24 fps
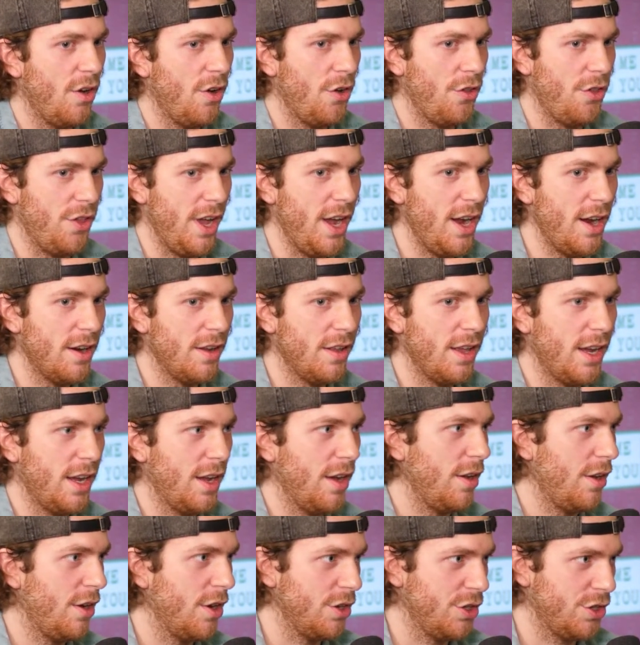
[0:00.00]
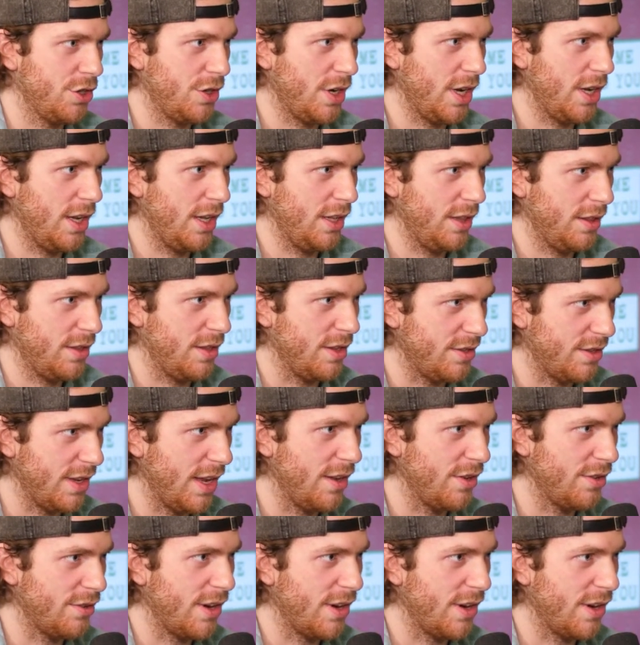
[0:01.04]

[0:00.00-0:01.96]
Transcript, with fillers: there like because you're getting the sound